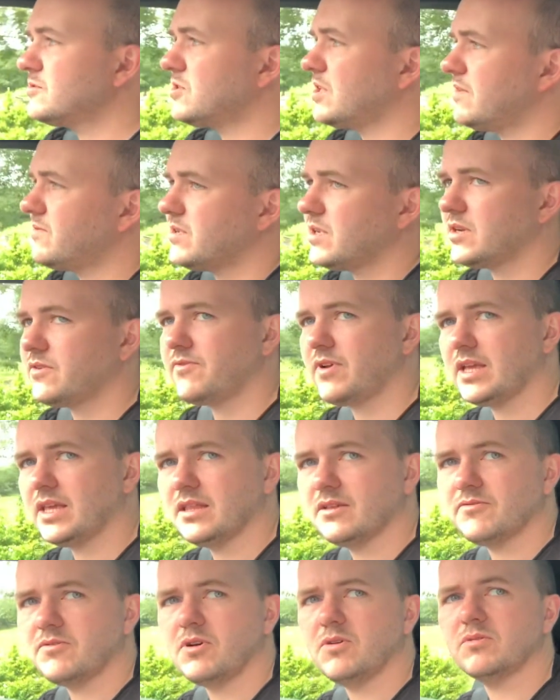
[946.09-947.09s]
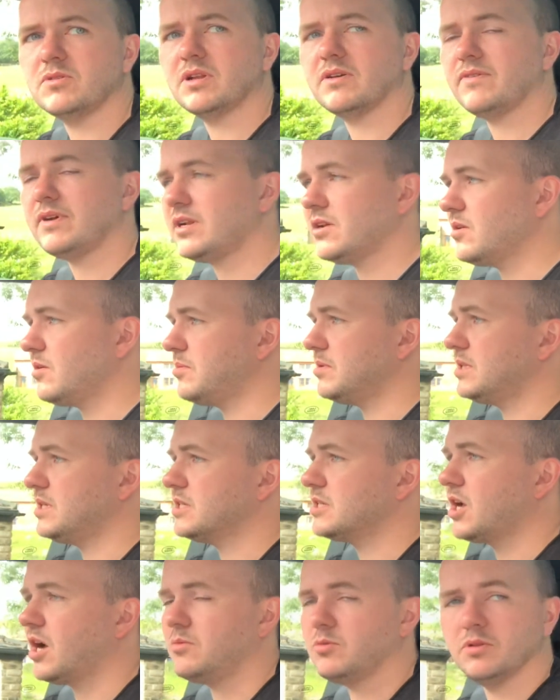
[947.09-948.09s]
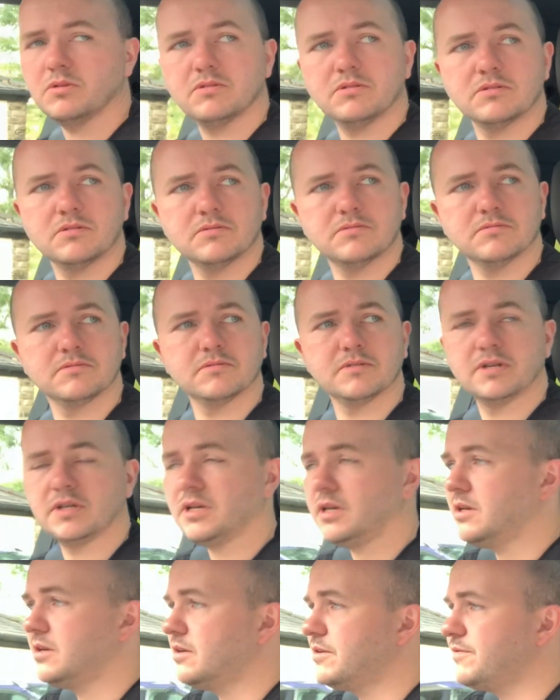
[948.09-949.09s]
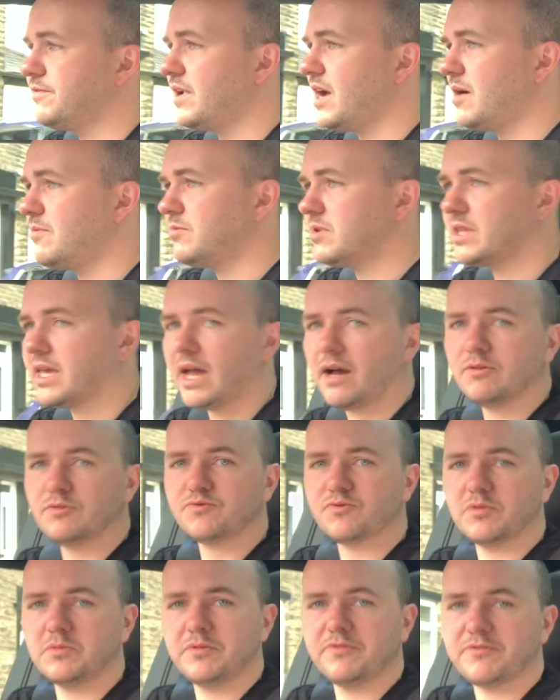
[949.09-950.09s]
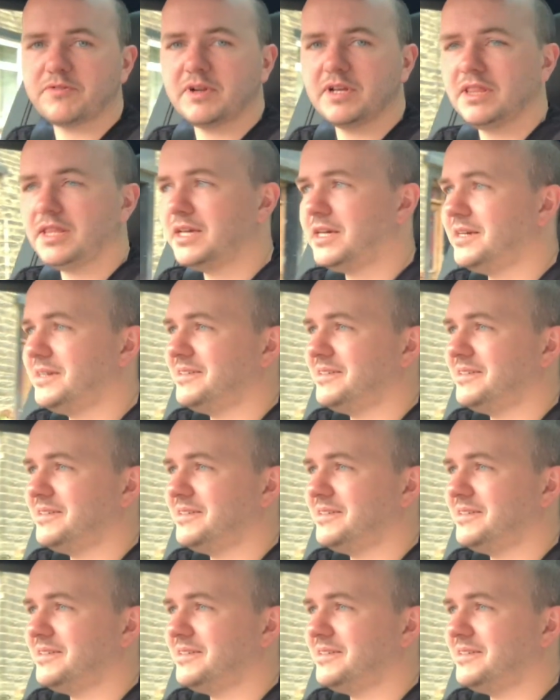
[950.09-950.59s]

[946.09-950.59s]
driving down a regular road and I've ended up on this cobbled farm with cows roaming freely.